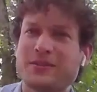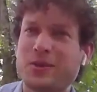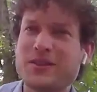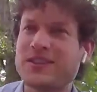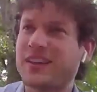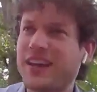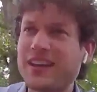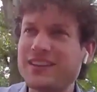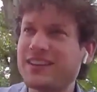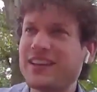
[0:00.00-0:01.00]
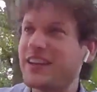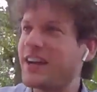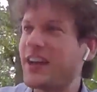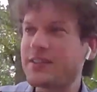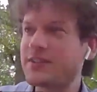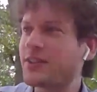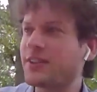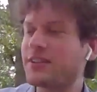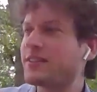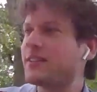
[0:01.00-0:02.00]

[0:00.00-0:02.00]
once again, answered,